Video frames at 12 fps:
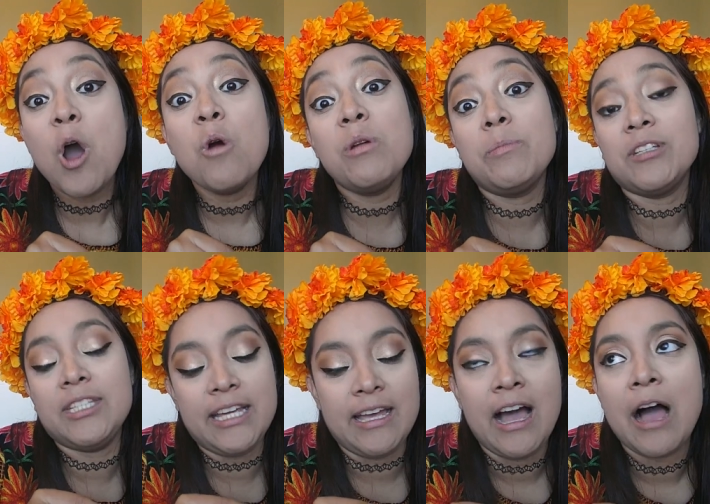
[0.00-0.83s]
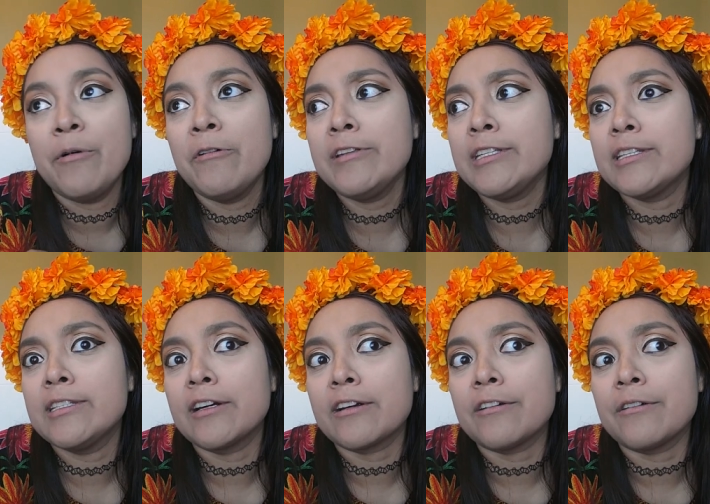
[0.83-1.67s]
We will see. I'm always a
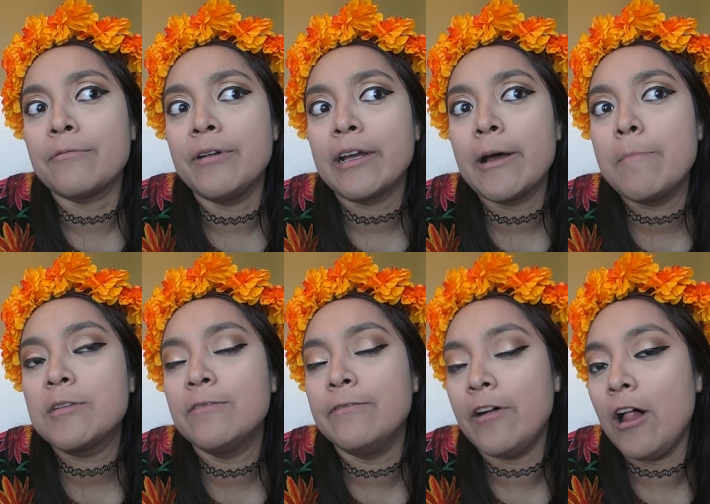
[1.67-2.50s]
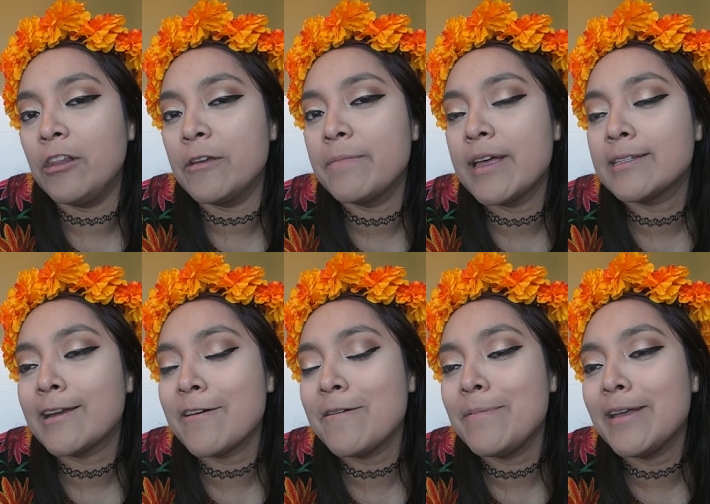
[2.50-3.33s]
sucker when it comes to volume
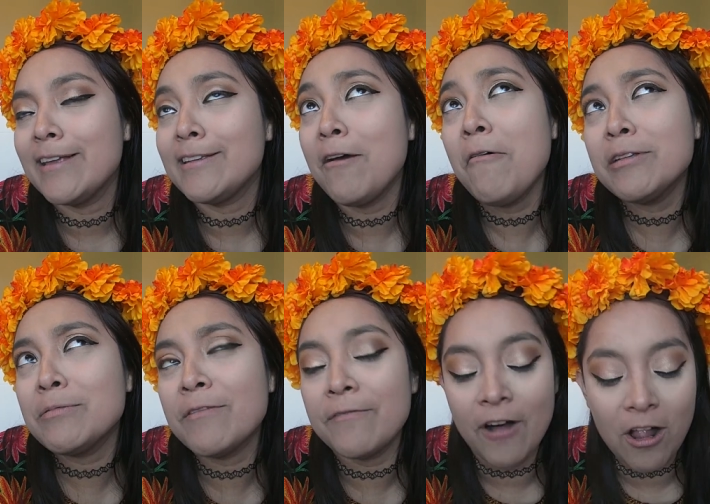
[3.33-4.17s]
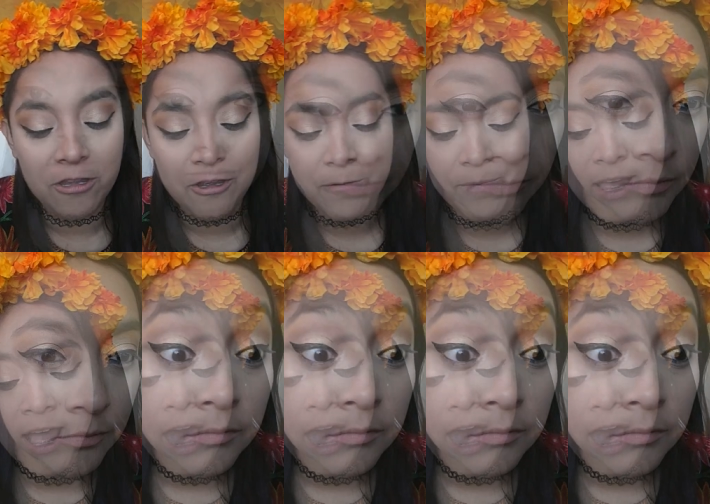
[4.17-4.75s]
mascara because I always want volume.